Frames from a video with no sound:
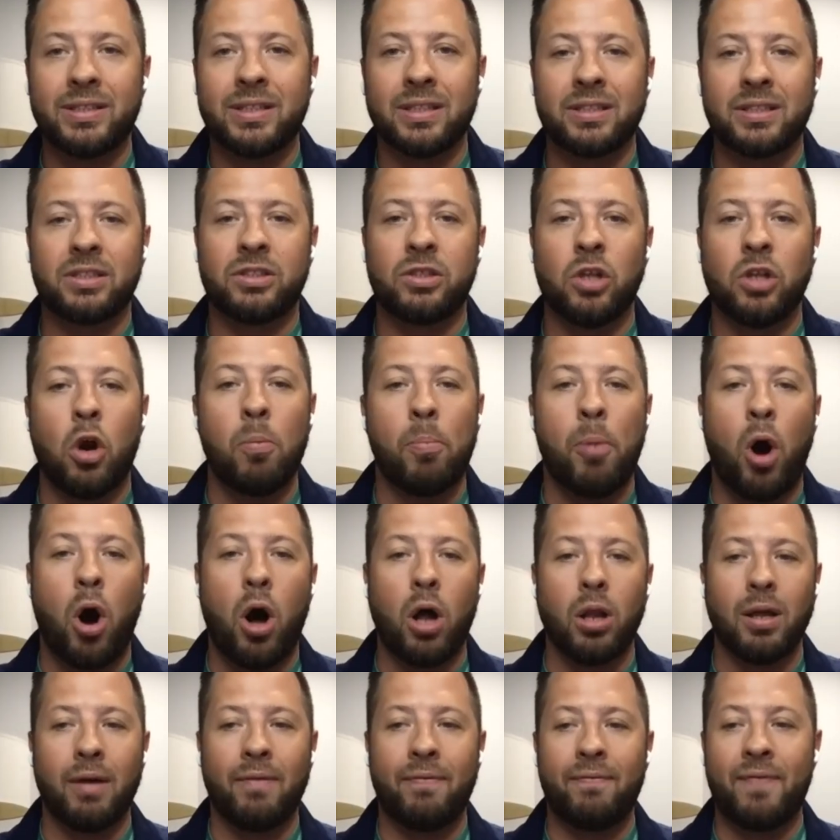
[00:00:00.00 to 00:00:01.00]
it's a
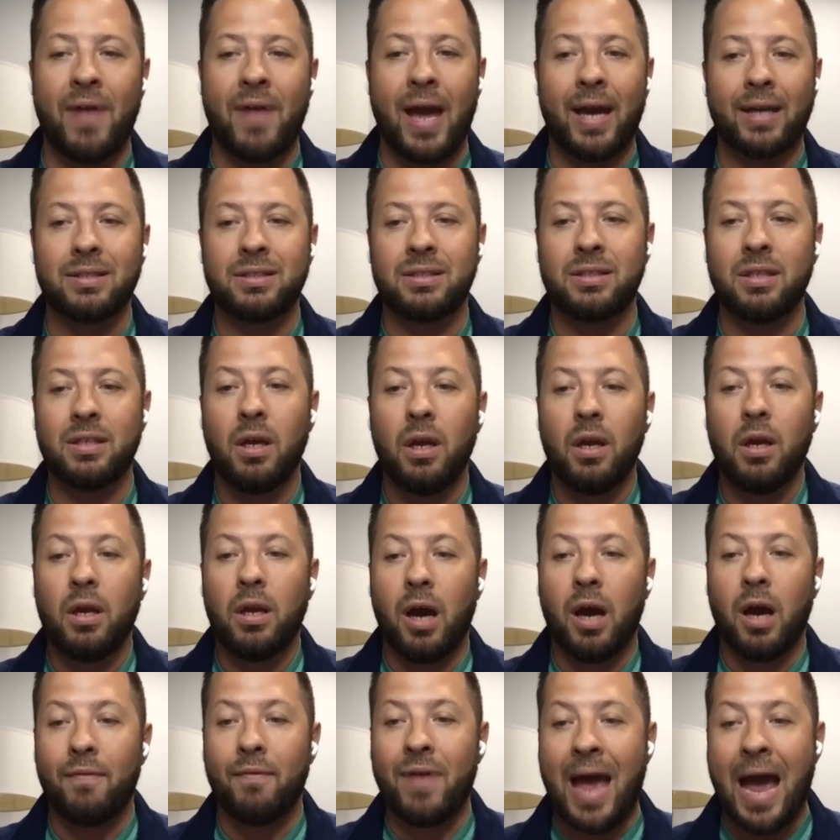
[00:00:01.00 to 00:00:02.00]
snowball effect
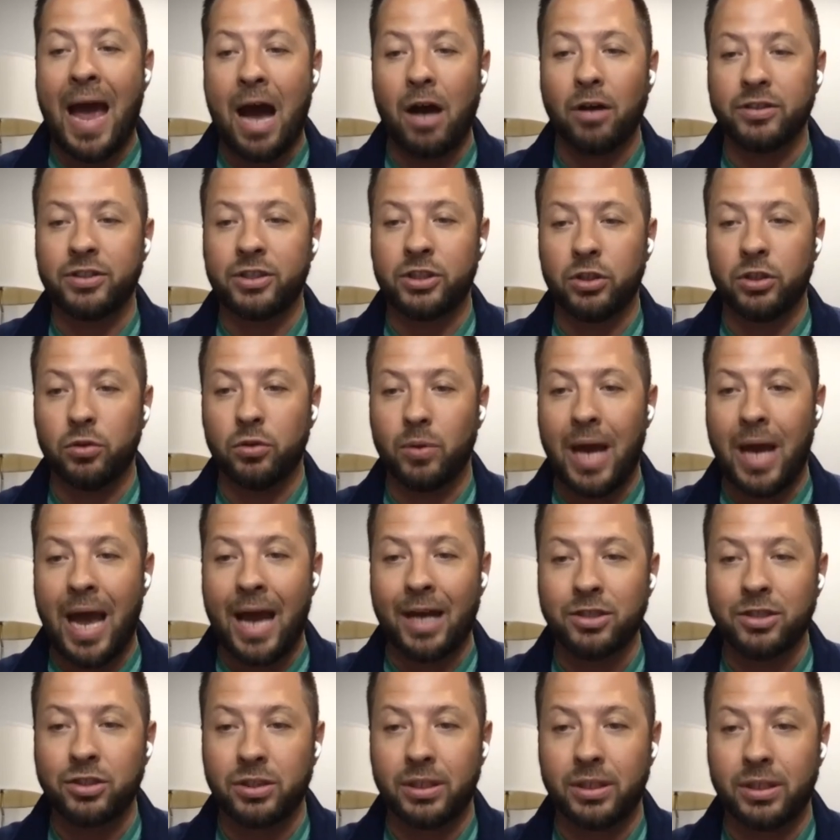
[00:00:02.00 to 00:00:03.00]
of how to
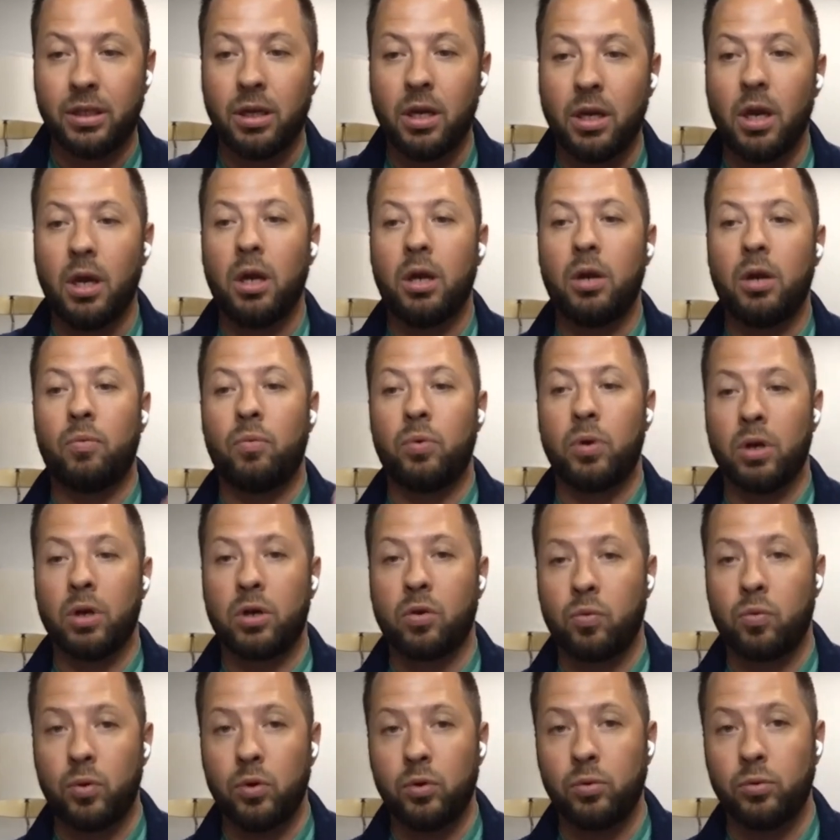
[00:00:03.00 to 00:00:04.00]
actually
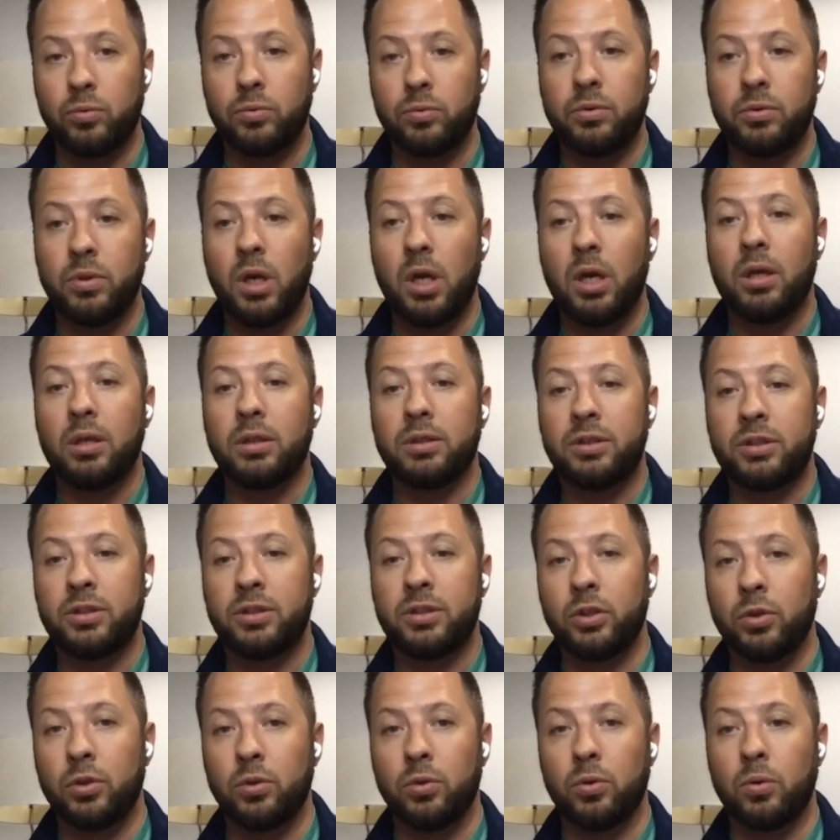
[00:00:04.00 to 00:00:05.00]
recruit
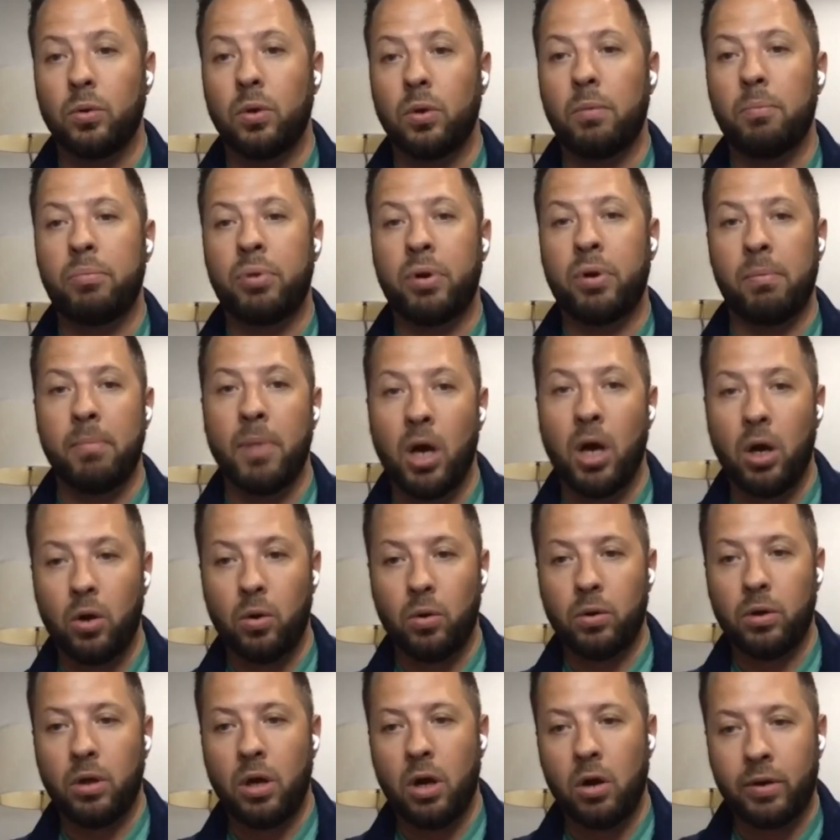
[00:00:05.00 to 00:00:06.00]
to
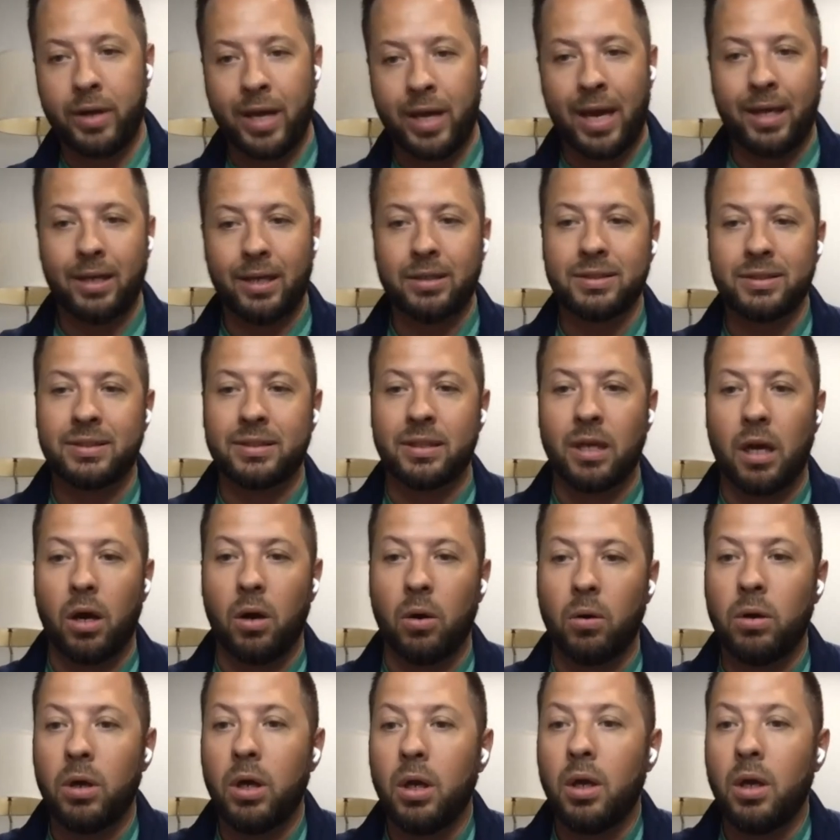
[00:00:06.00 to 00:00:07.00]
promote. Okay,
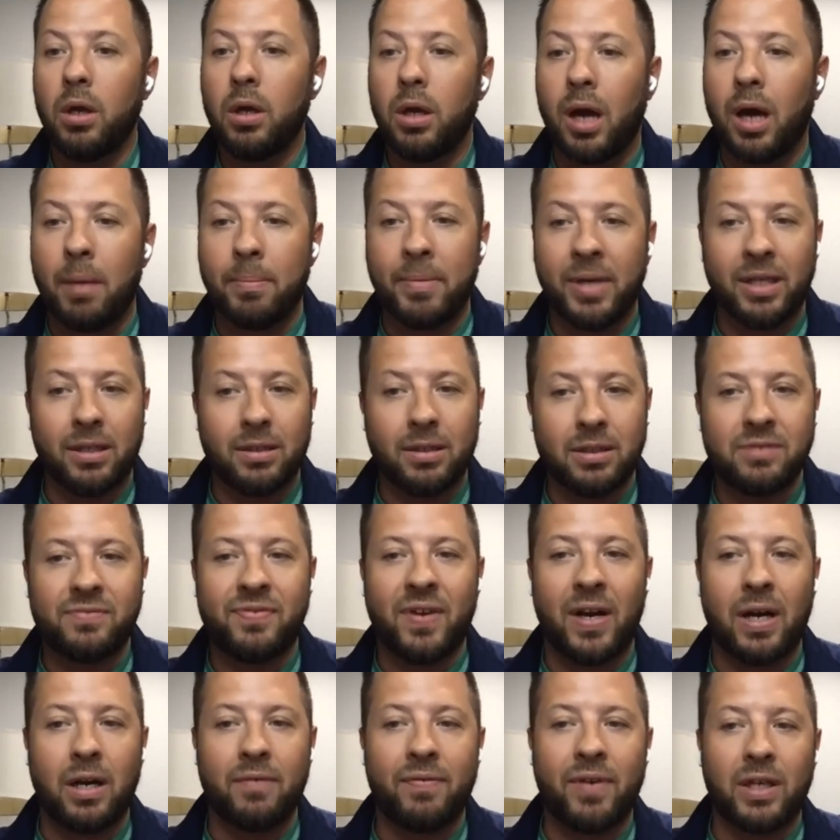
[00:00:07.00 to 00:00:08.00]
so I mean,
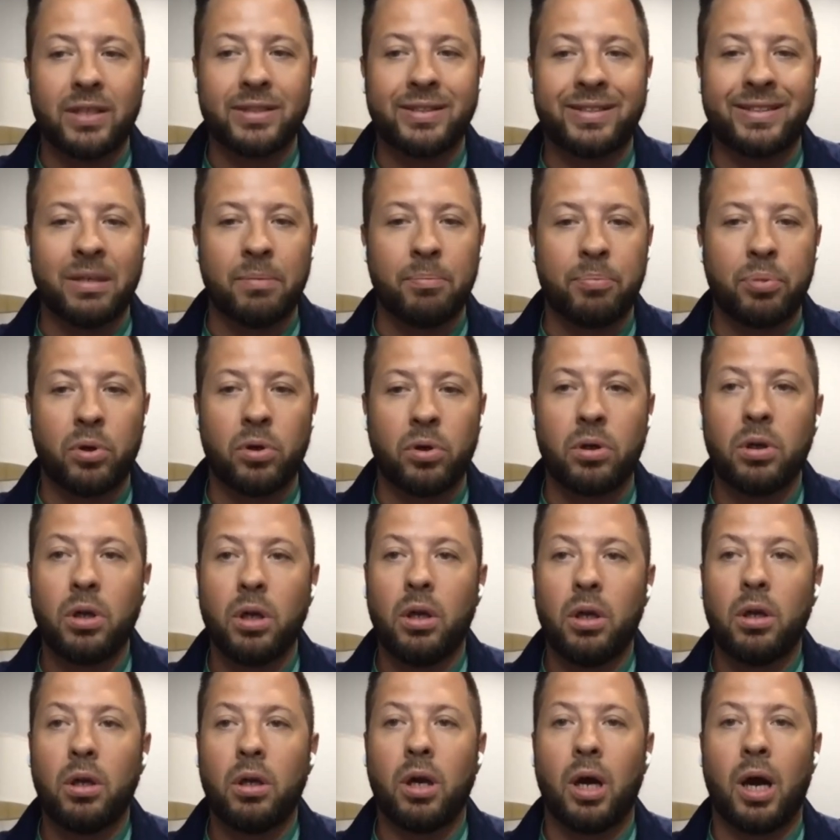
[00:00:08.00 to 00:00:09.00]
very very simple.
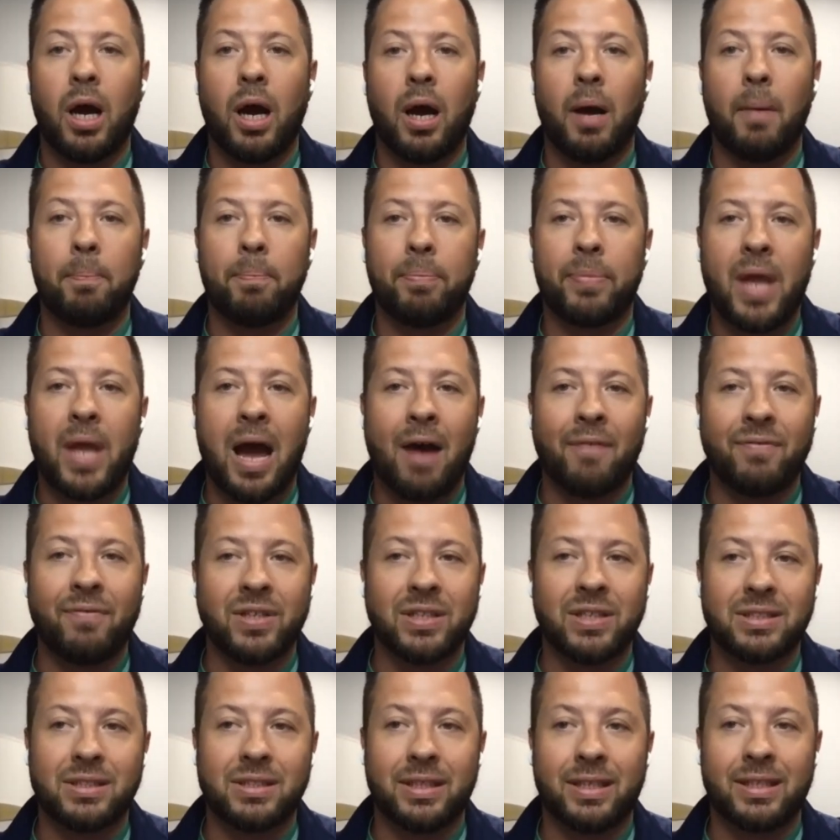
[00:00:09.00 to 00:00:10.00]
Um,
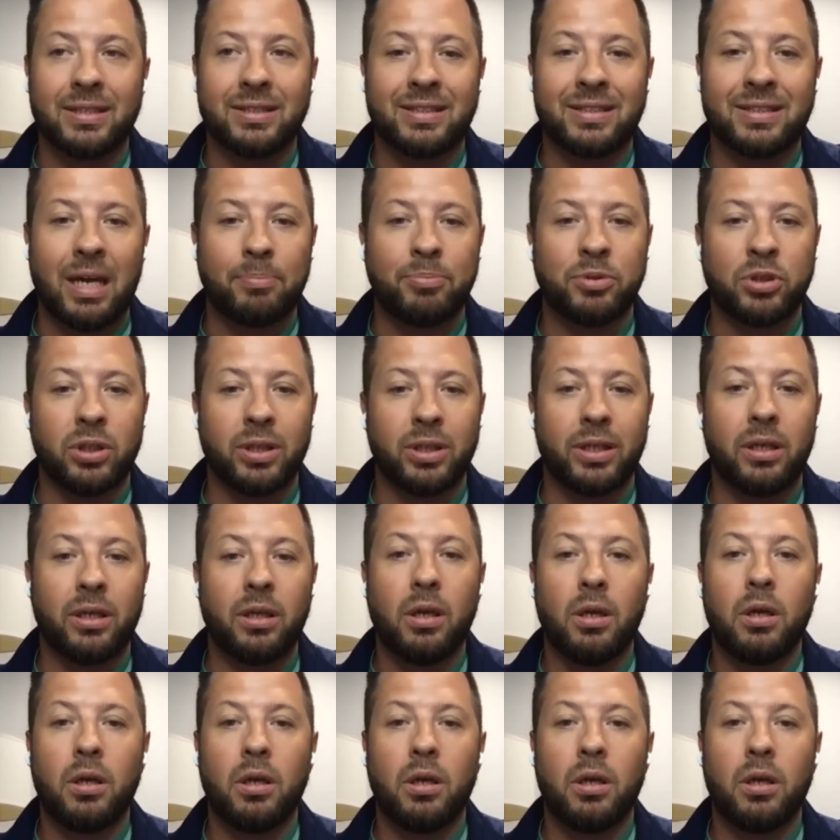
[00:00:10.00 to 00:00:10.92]
obviously, conceptually,